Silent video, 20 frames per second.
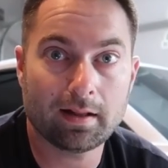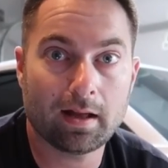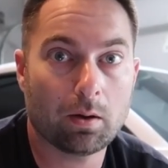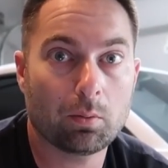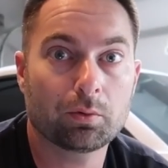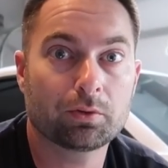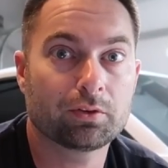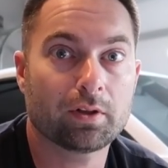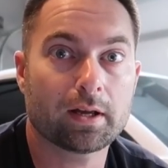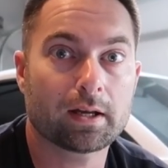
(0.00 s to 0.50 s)
That
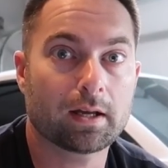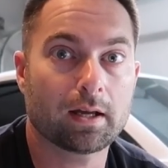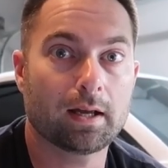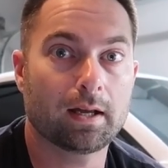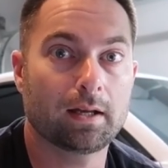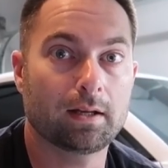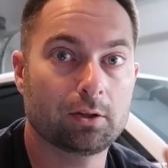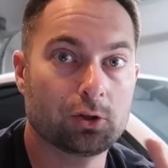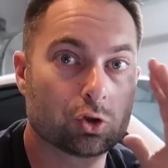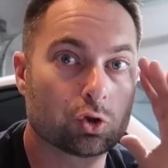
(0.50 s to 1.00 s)
was like
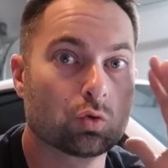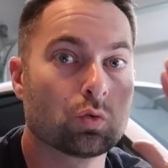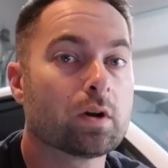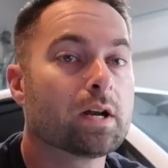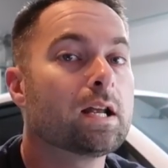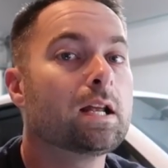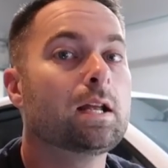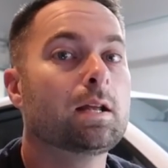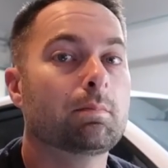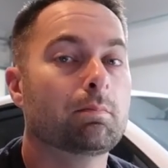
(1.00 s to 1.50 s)
a
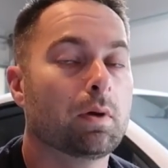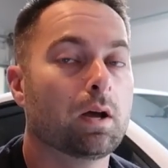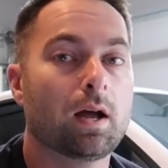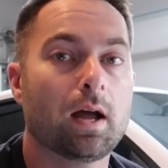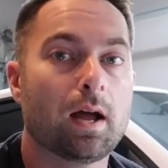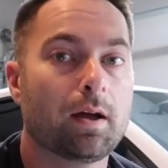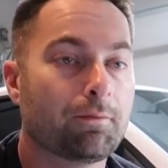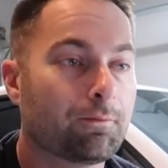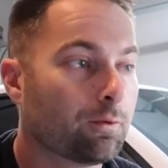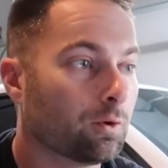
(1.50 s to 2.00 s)
dream
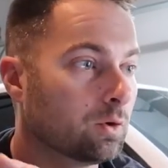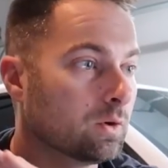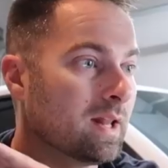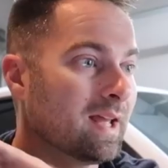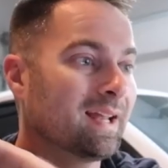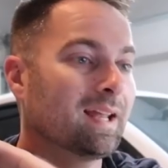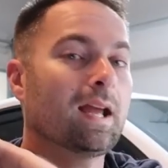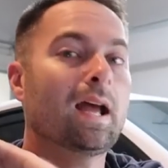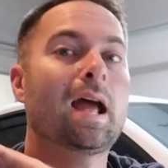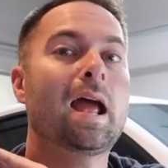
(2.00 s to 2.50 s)
for
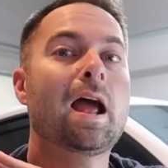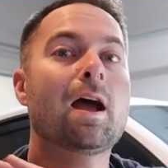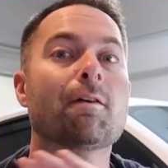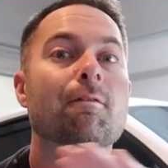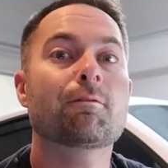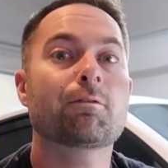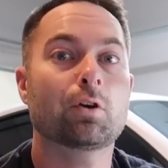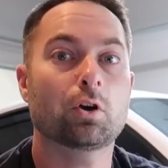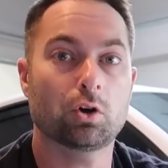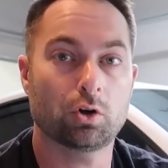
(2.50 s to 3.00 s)
like
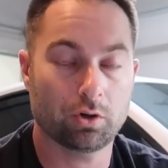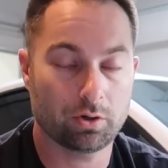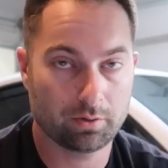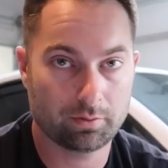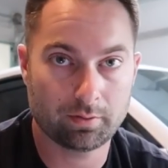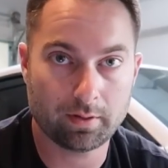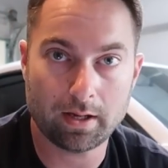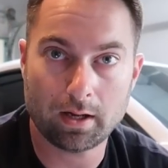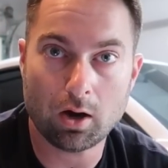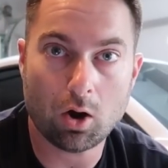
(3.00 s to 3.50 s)
ever.
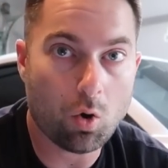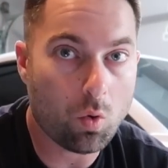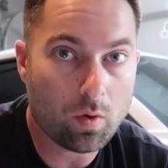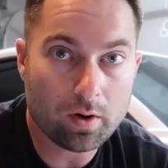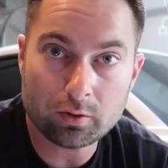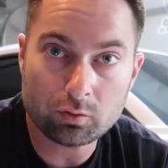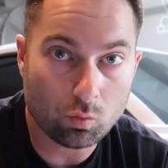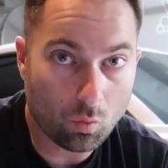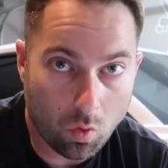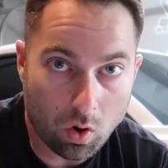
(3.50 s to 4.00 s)
They
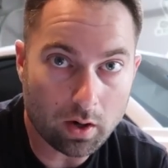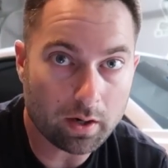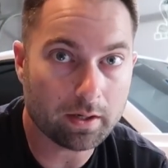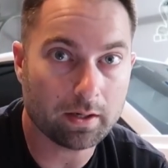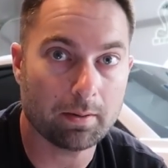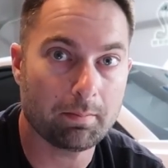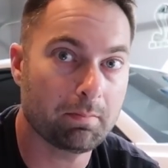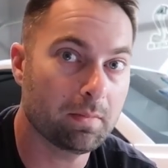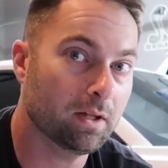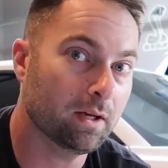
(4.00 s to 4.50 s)
always
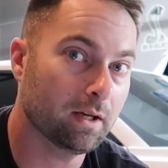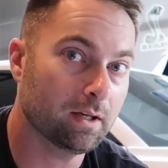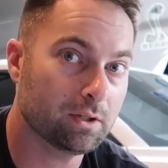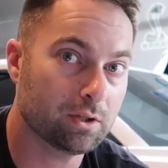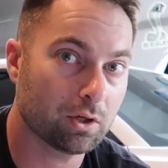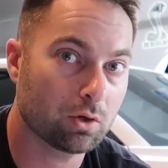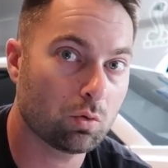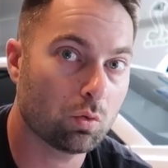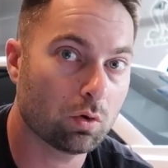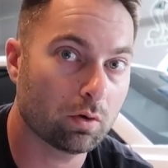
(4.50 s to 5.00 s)
wanted a
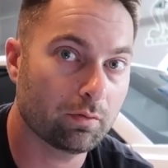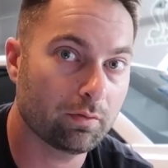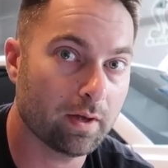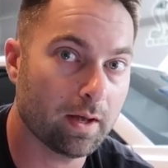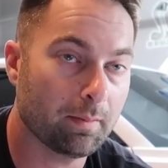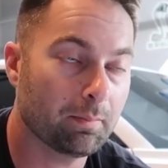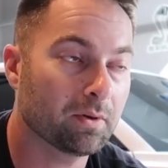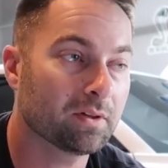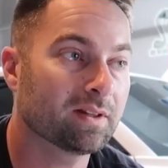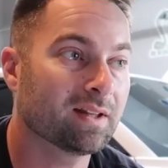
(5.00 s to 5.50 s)
mid-engine
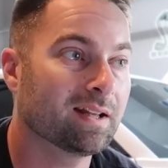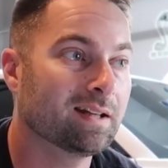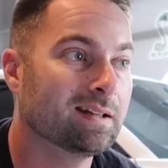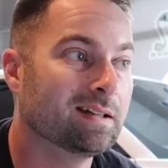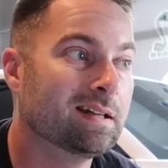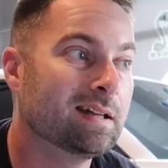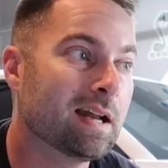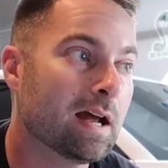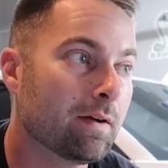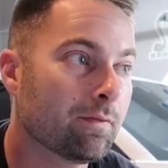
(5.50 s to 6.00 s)
Corvette, but they
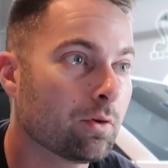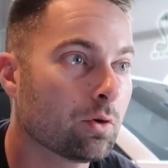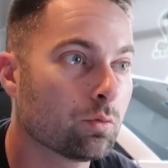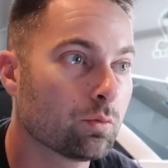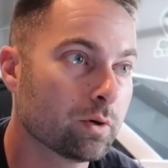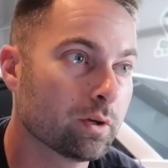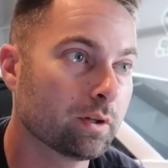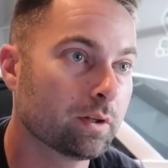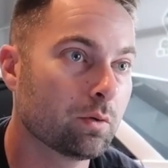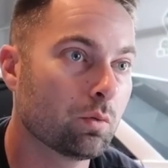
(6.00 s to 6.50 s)
never
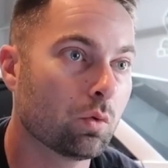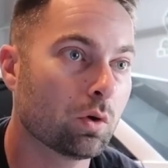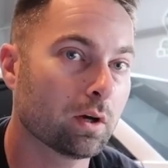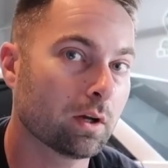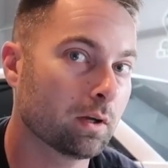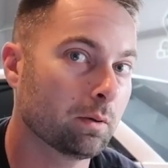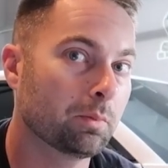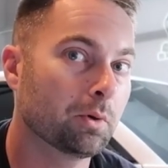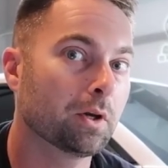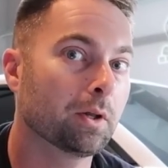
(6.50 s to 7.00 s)
really
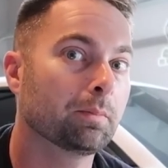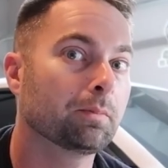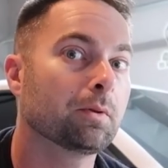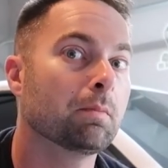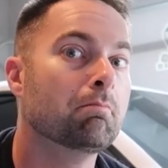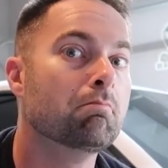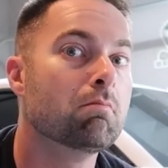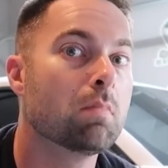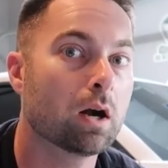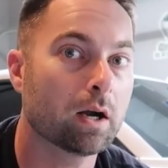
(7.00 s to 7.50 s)
wanted to put up the
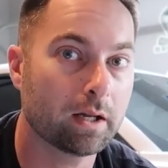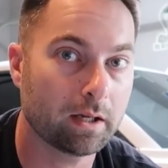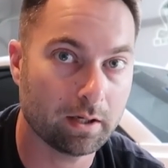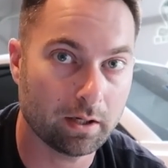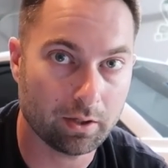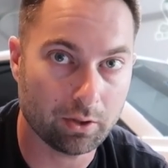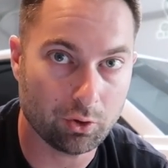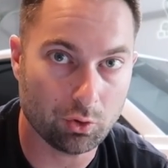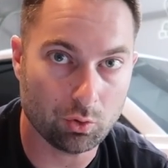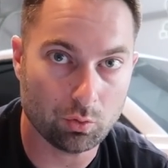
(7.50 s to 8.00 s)
money
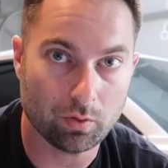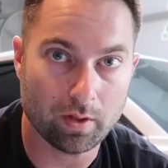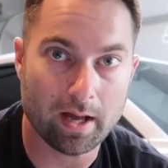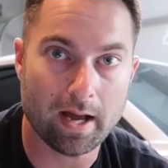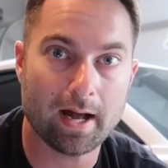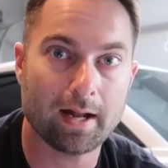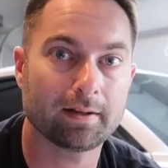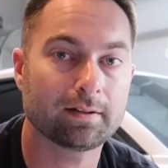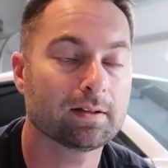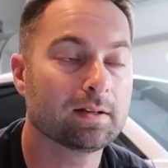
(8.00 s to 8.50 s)
to do
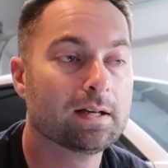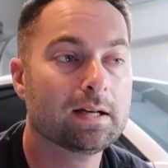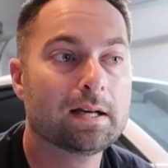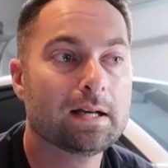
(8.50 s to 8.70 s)
that.